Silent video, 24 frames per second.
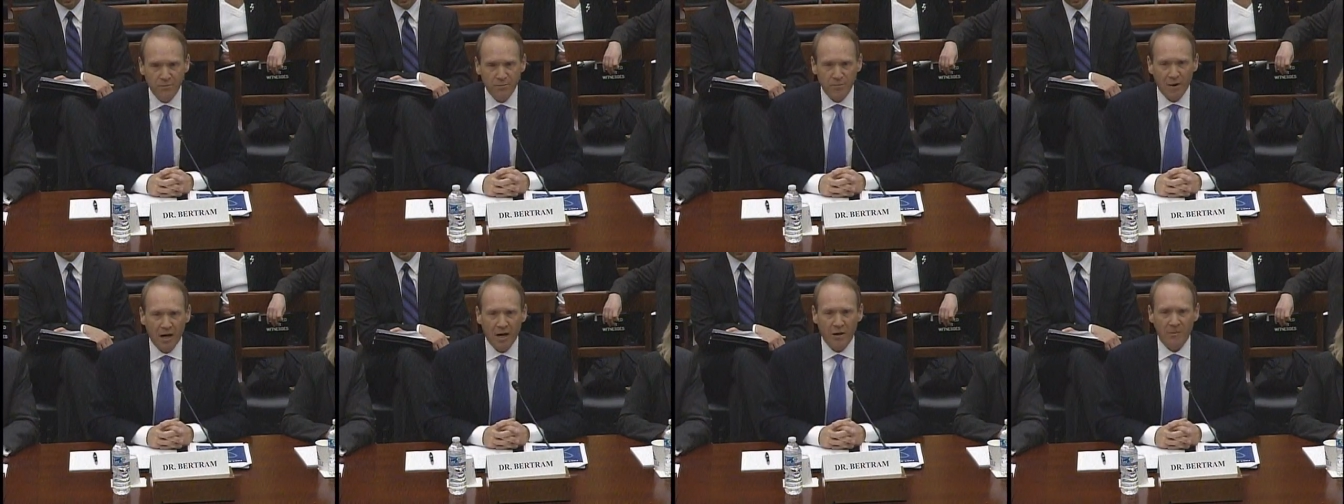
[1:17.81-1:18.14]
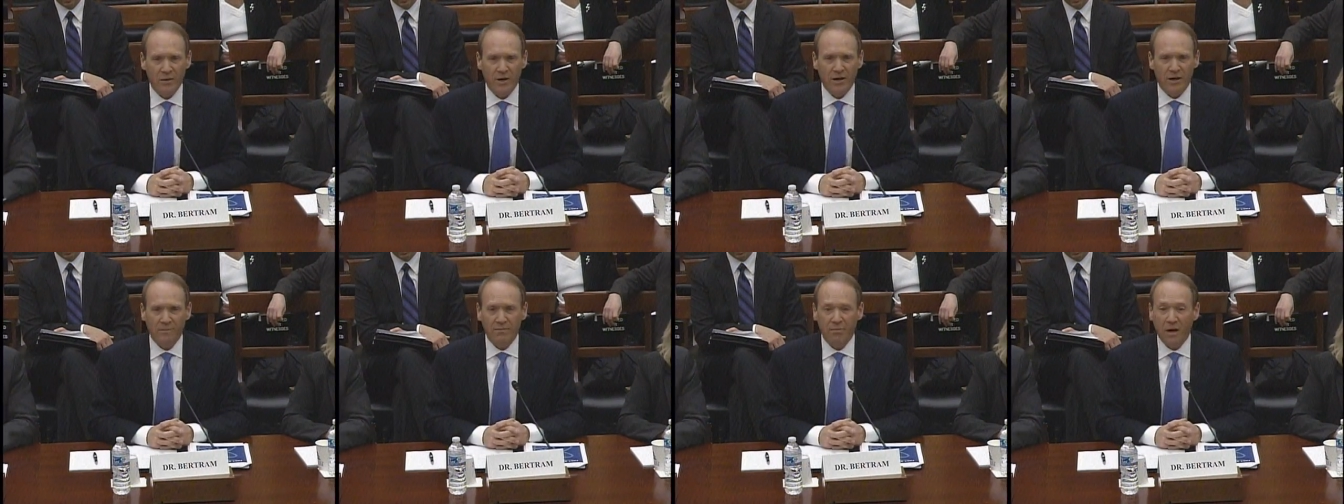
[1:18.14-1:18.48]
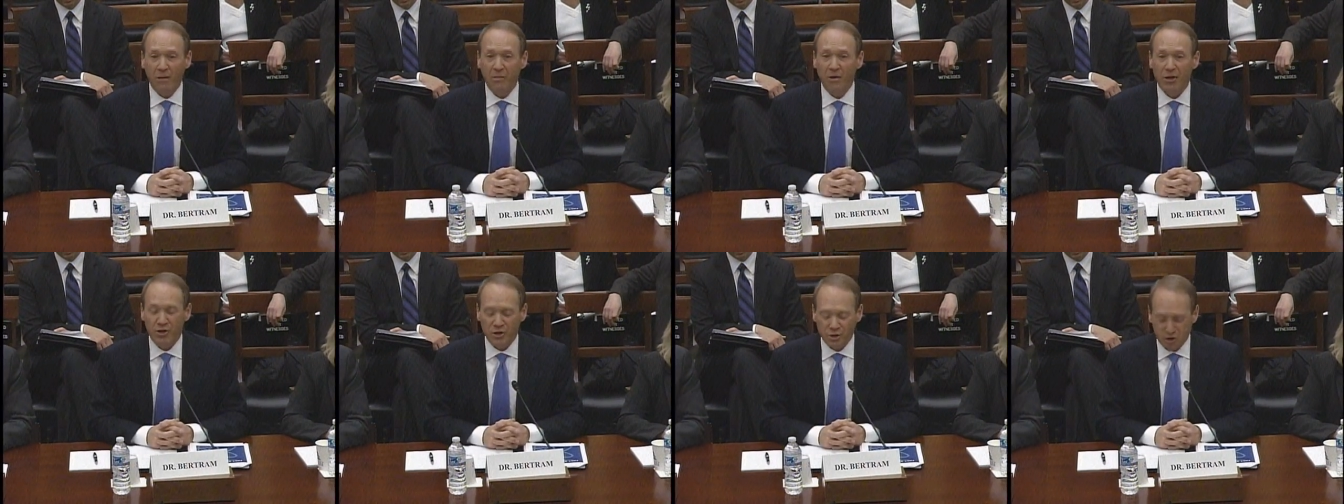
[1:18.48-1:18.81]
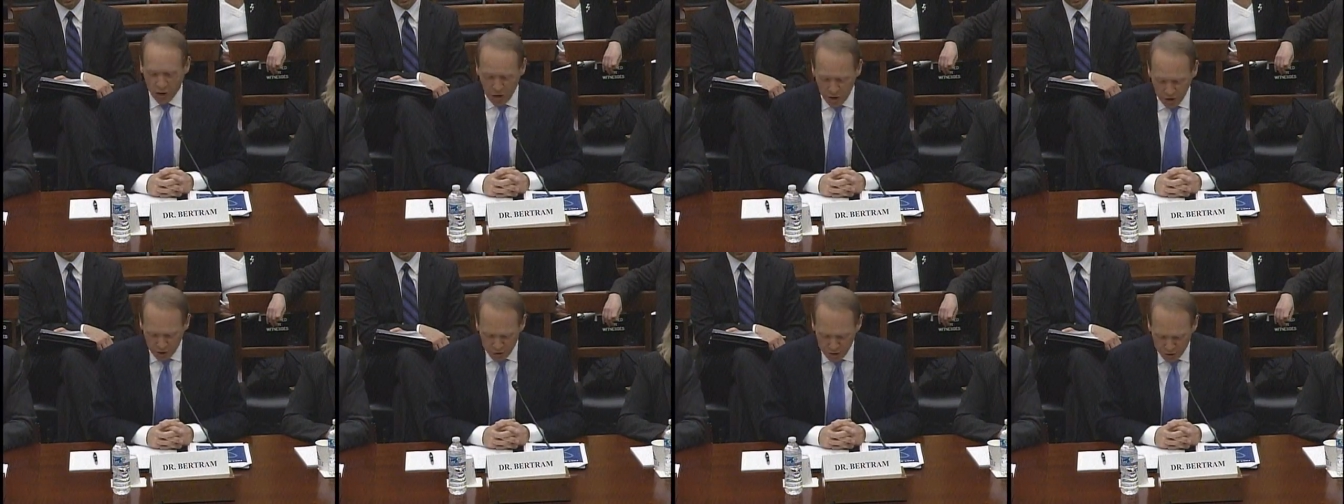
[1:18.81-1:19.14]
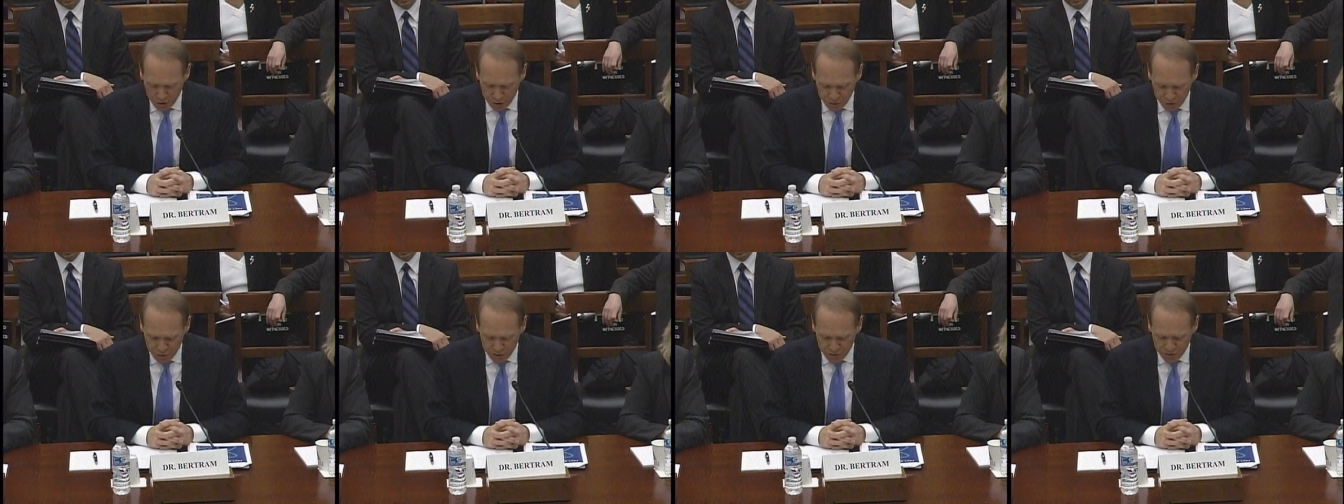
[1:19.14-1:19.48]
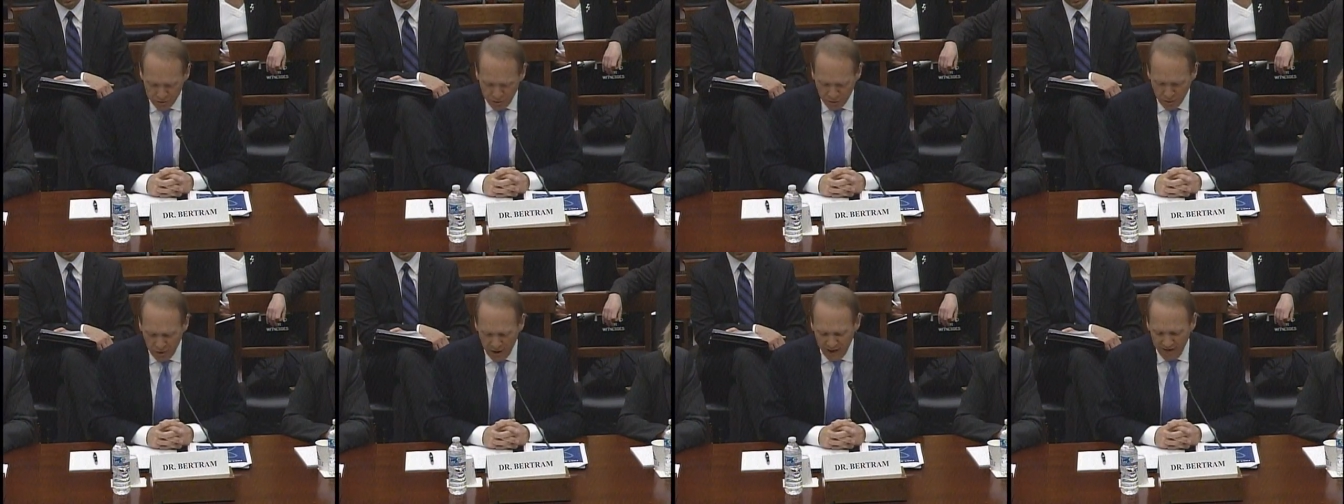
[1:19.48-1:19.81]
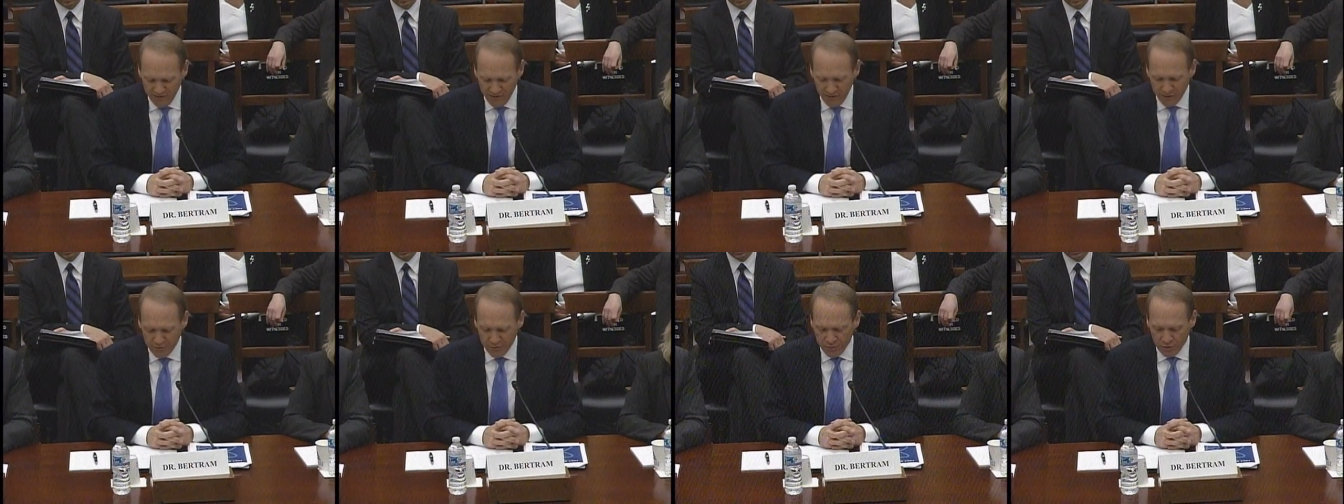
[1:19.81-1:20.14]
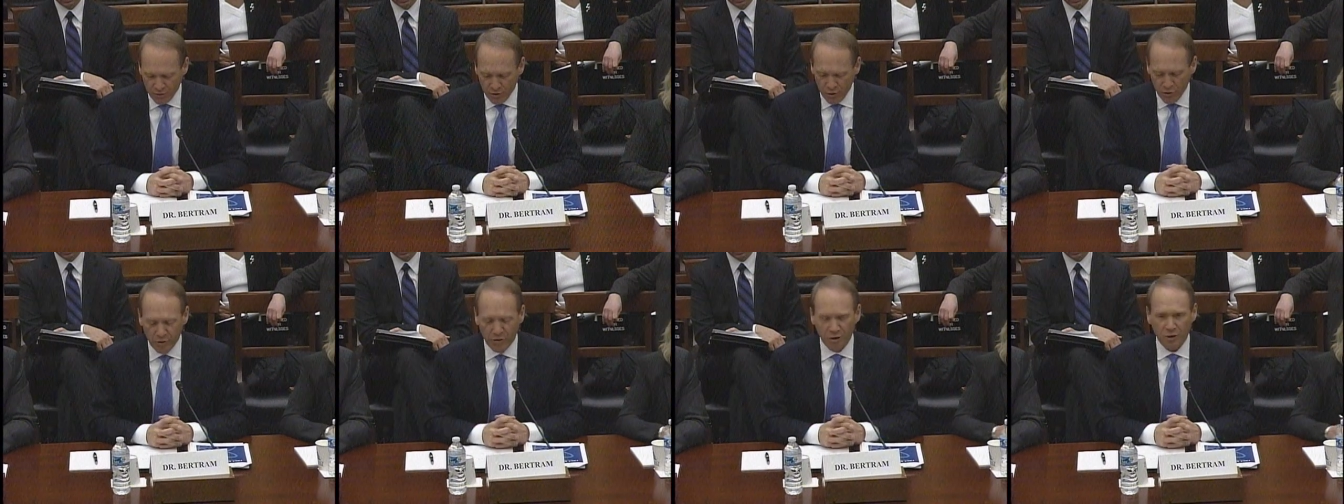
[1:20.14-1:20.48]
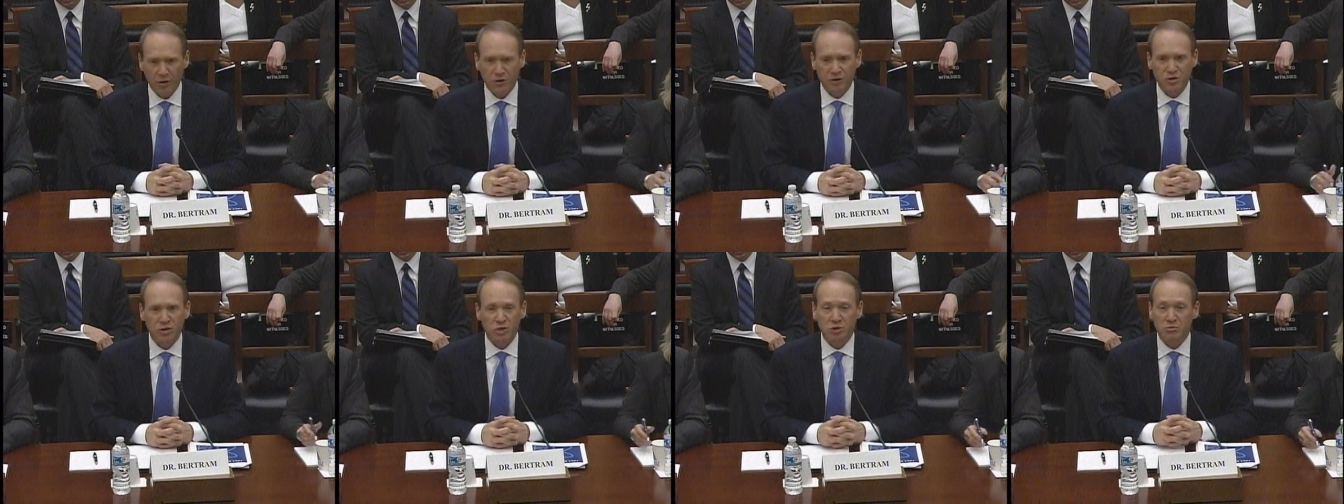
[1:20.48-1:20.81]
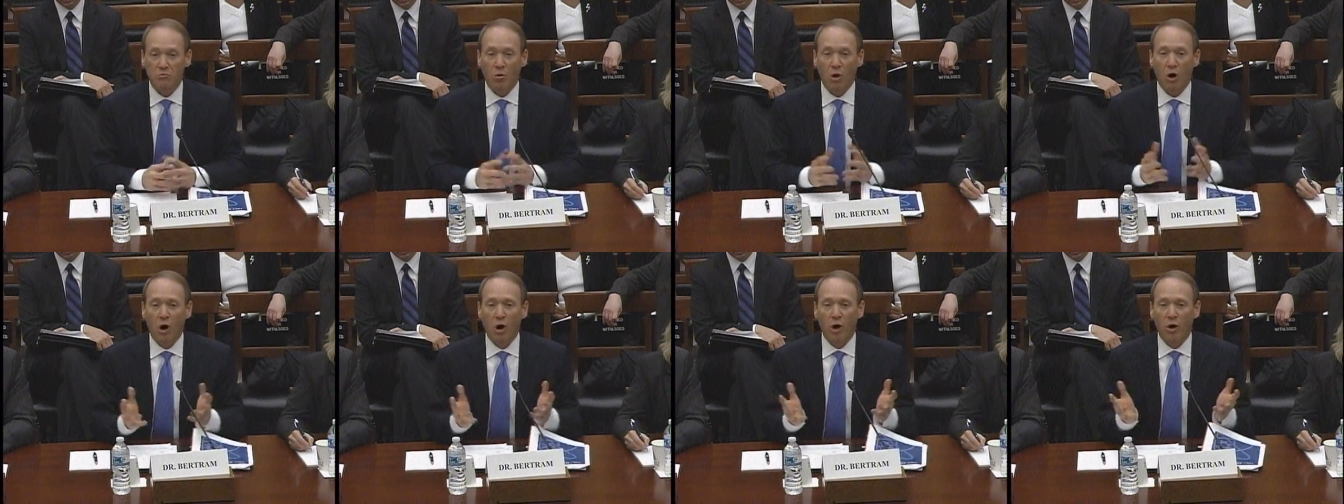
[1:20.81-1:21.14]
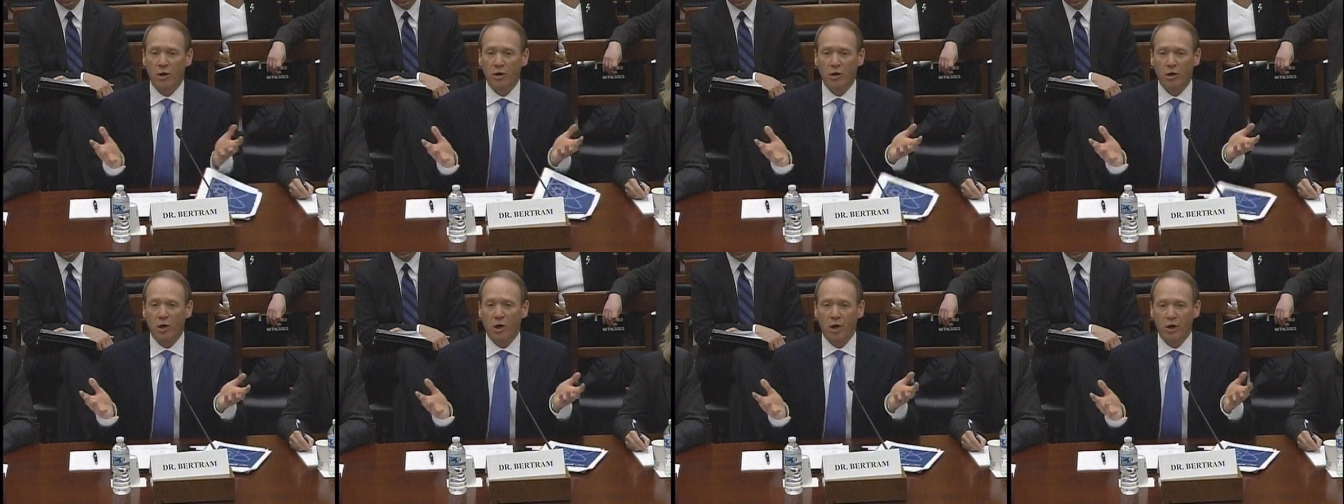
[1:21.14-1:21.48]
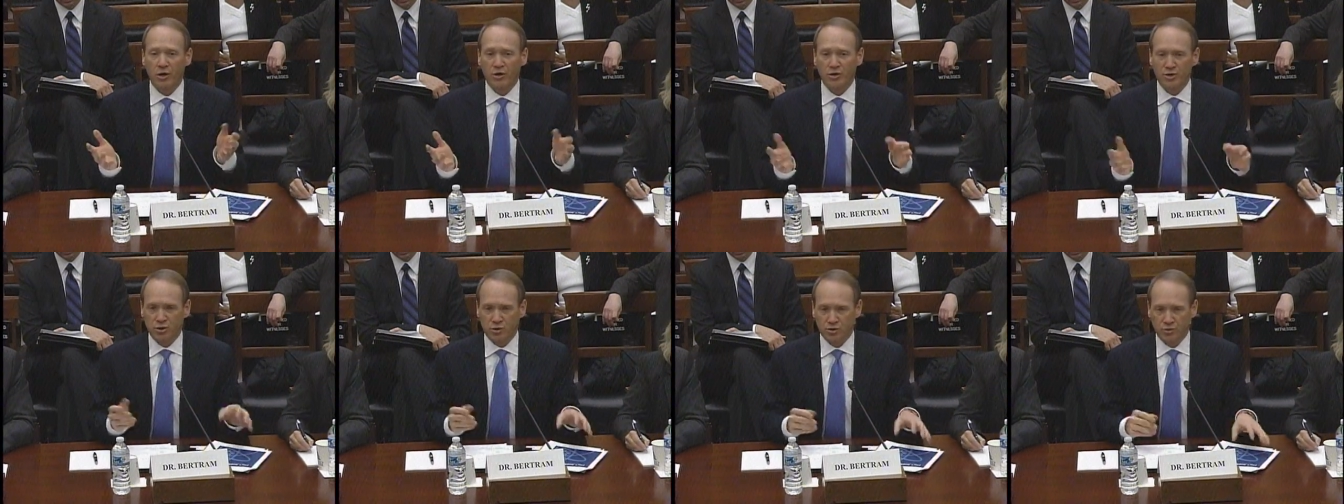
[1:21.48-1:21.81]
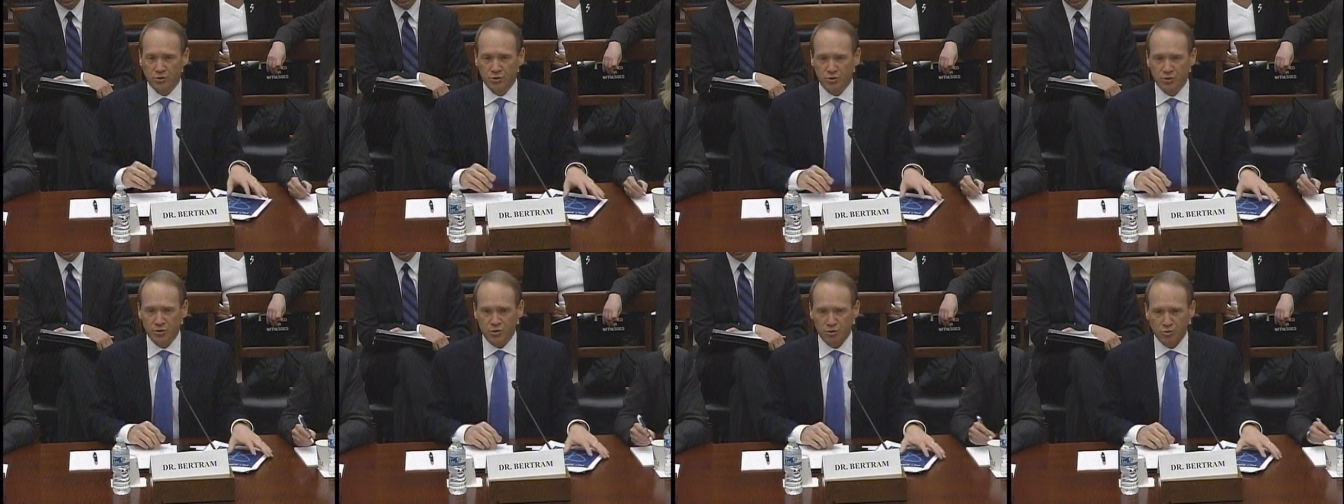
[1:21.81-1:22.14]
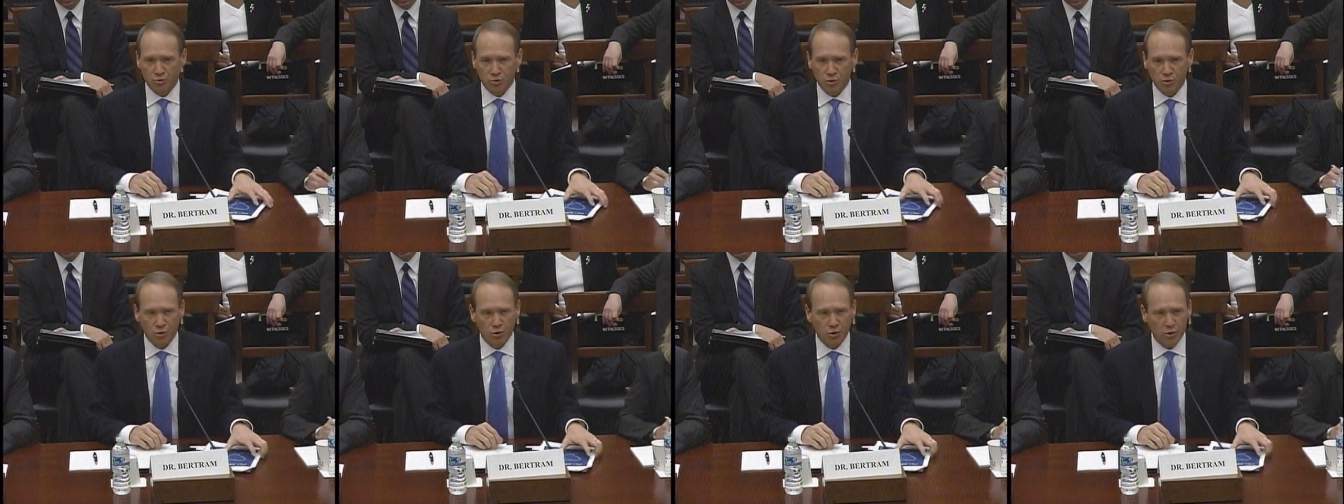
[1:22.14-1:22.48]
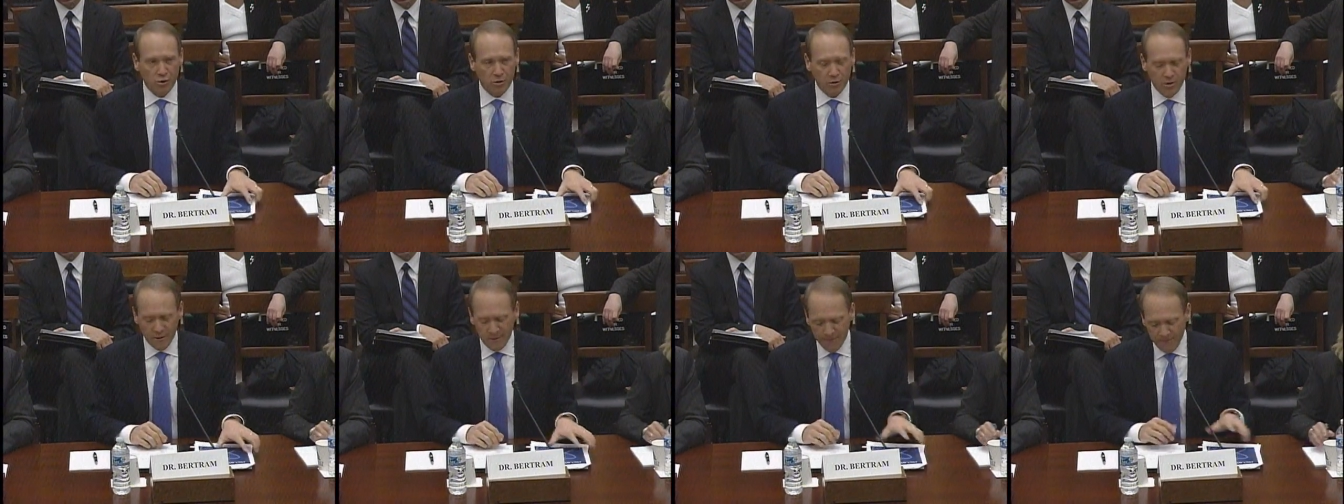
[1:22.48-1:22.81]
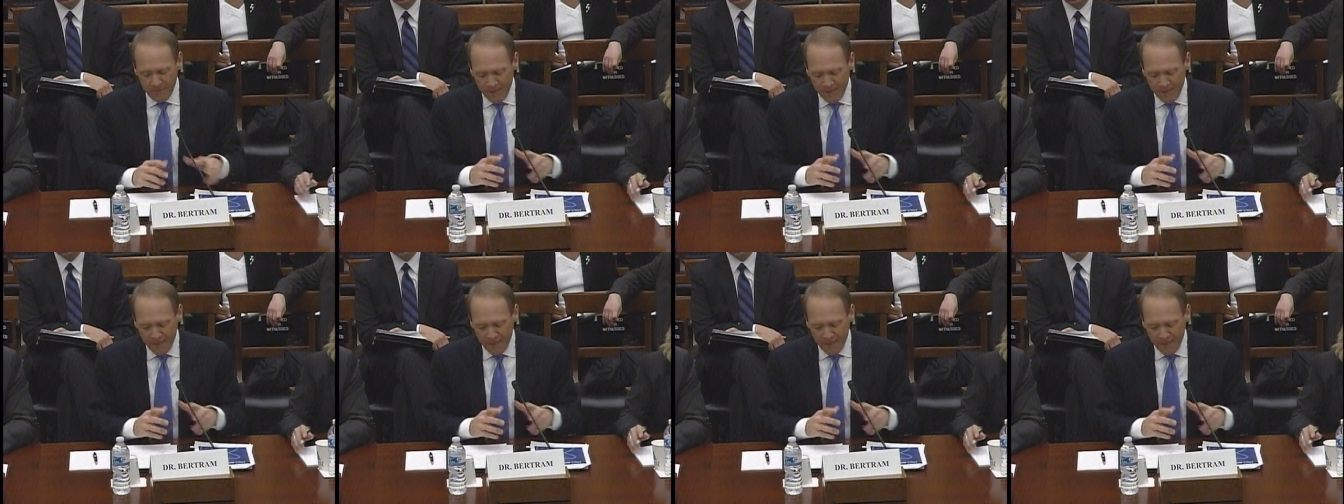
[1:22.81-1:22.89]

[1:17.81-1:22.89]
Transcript: public, public charter schools, private, parochial, small and large schools, rural,